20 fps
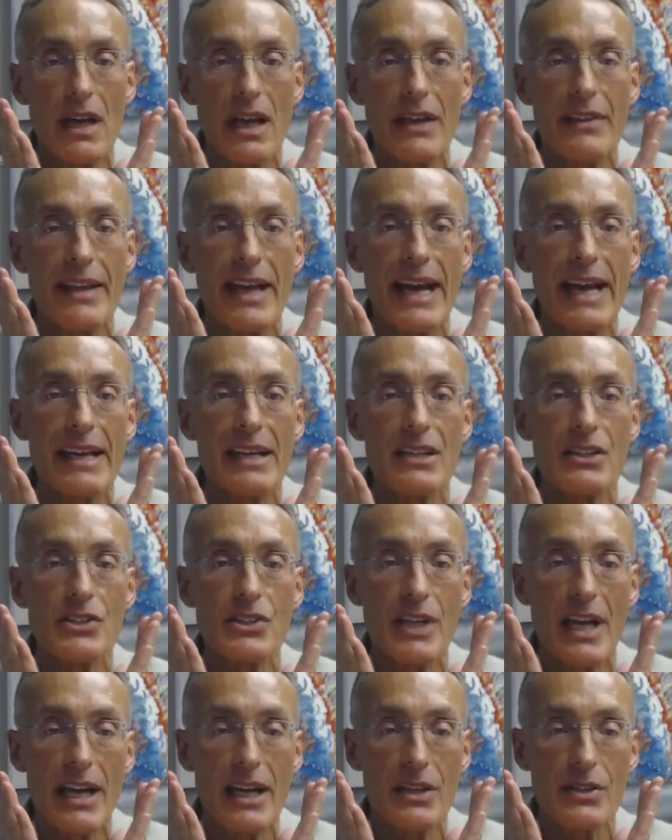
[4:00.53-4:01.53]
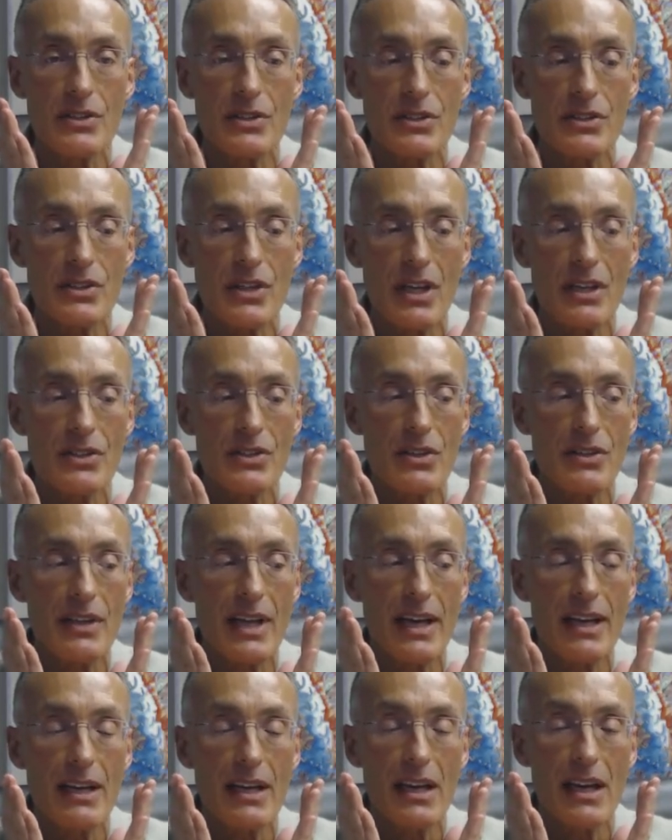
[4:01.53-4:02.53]
and that changes so
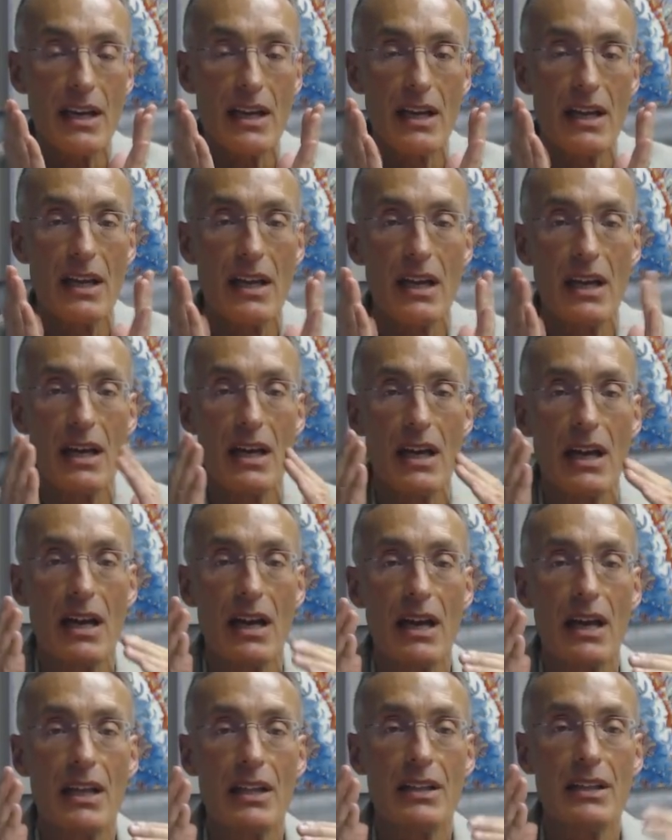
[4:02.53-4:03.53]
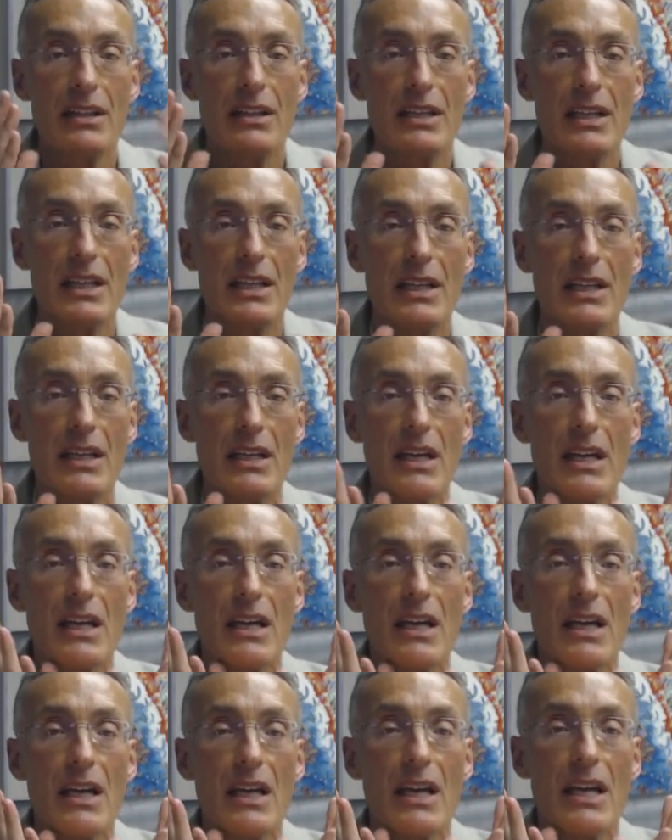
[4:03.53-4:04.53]
that the
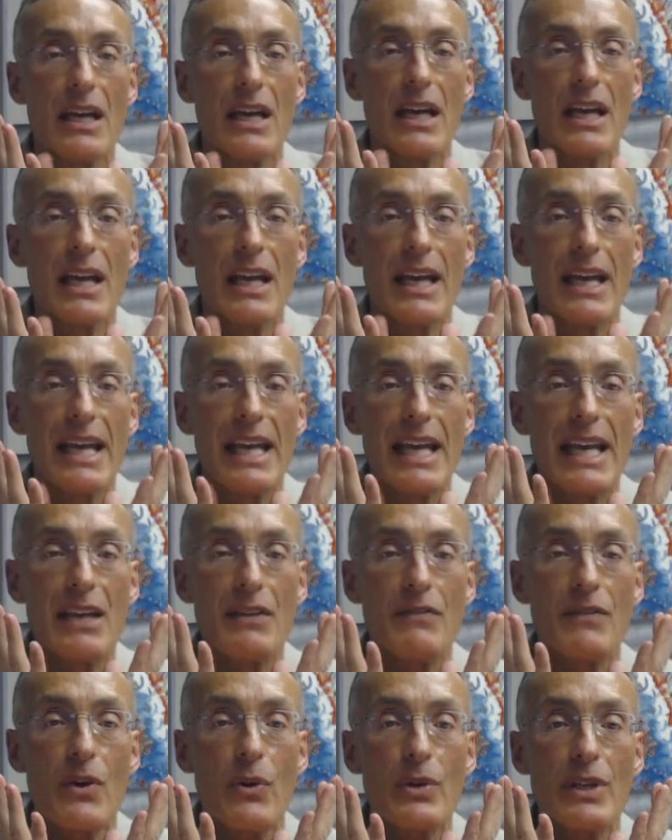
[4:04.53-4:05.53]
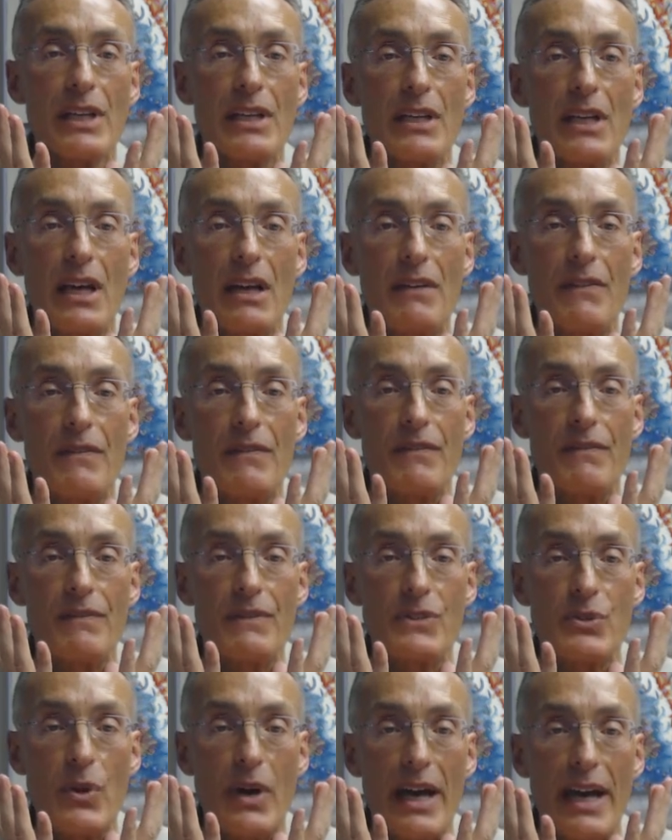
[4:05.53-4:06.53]
inverted
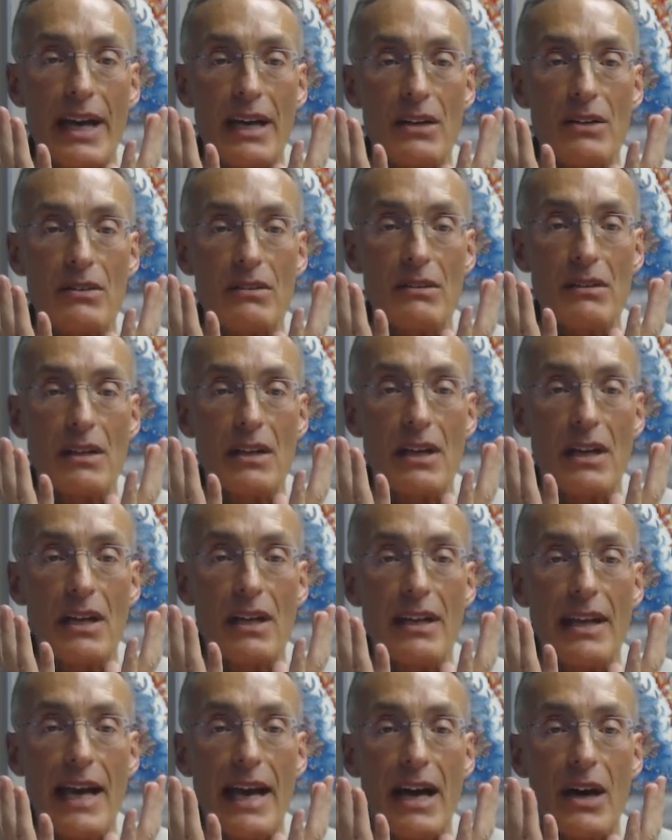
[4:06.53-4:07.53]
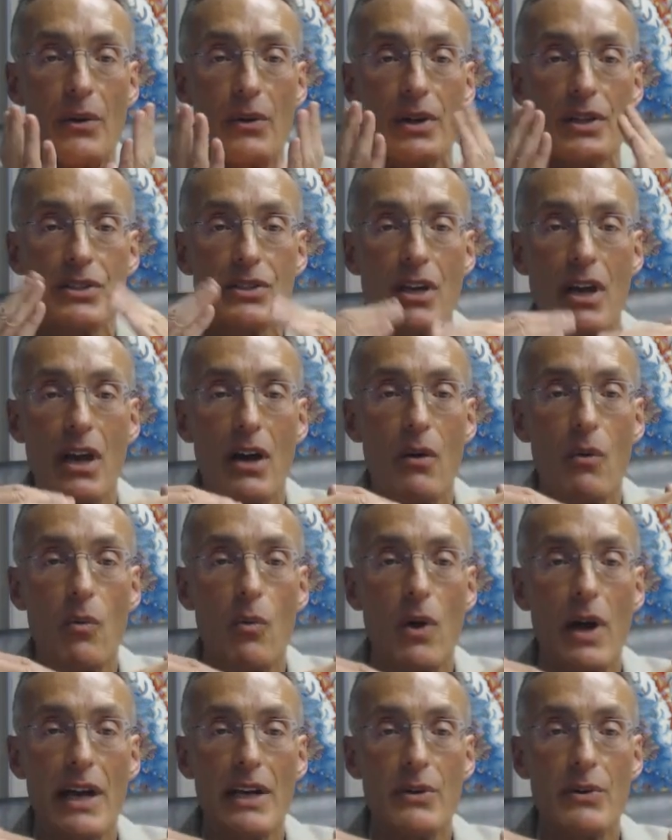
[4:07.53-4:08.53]
triangle now is
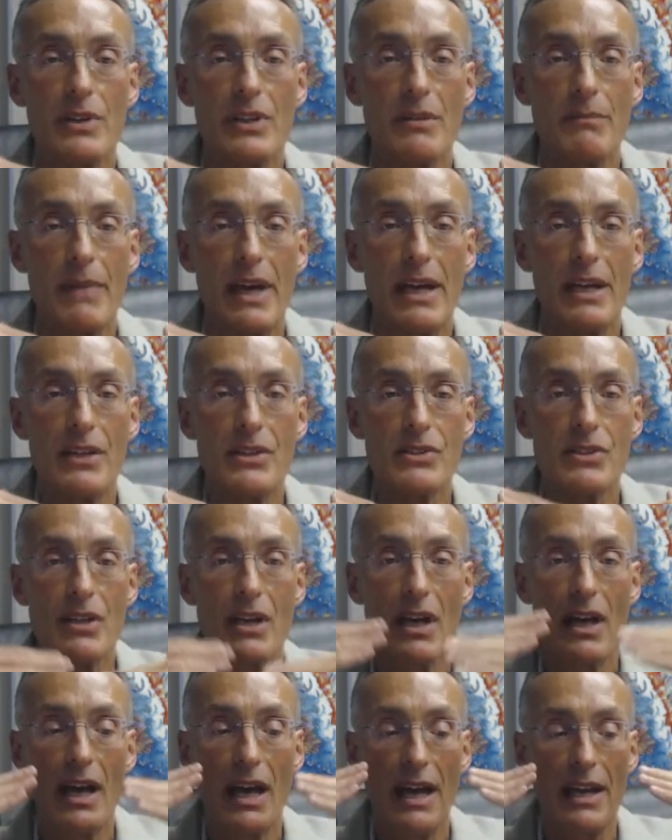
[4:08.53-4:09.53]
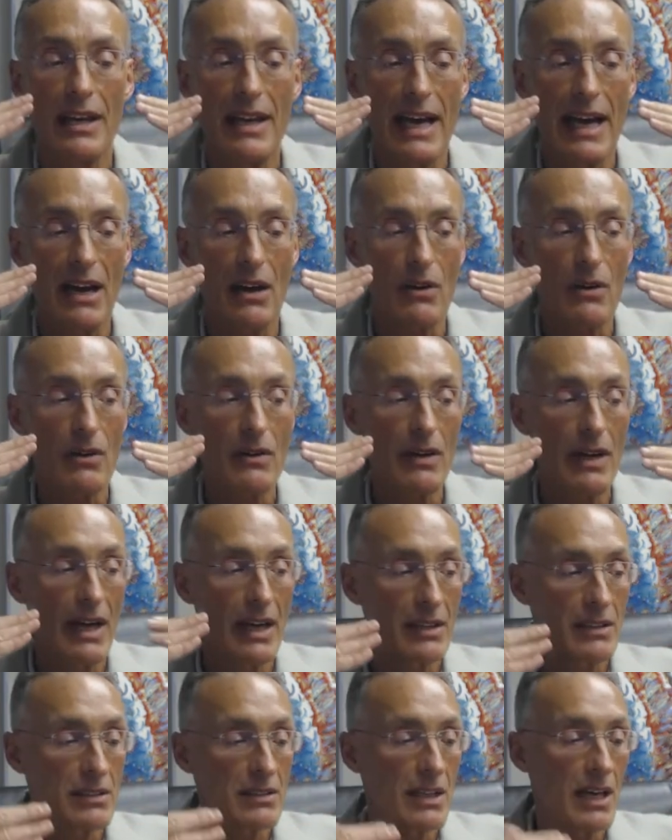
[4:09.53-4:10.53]
wider at the base and narrower
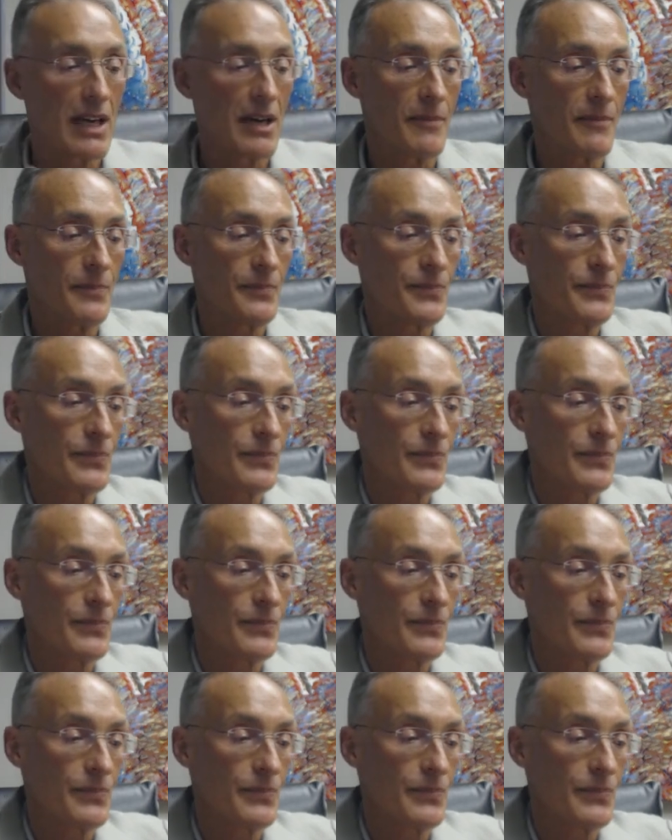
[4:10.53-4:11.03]
at the top.